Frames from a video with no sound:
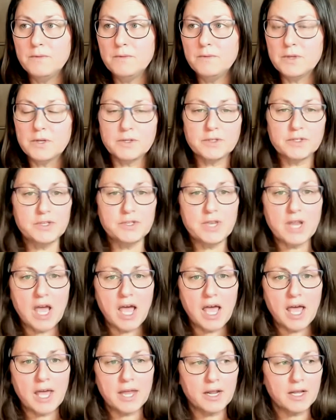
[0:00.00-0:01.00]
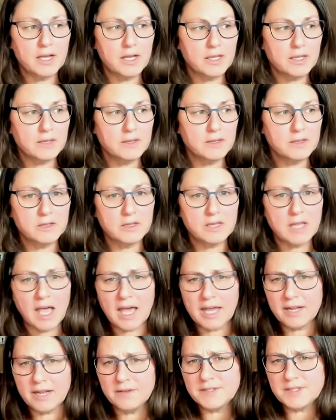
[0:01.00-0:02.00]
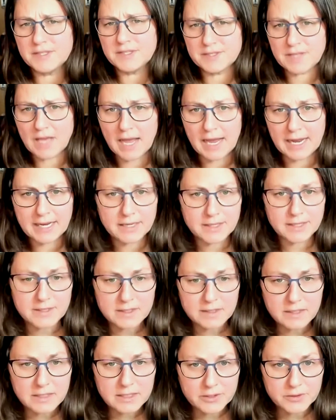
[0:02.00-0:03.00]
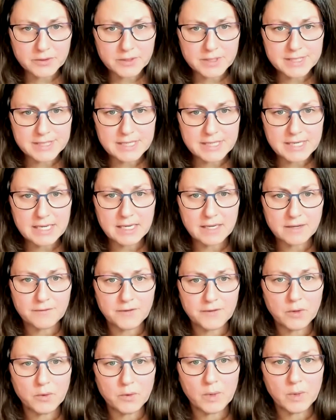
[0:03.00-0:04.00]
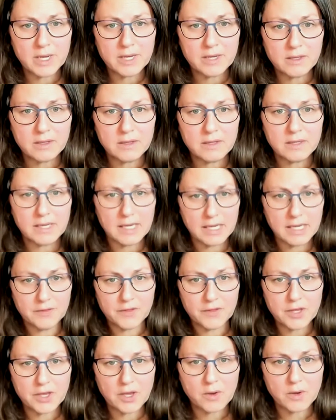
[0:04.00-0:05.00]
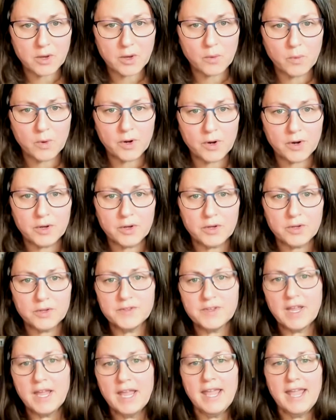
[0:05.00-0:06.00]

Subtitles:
There's not a lot of science literacy, if you will, in the yoga world.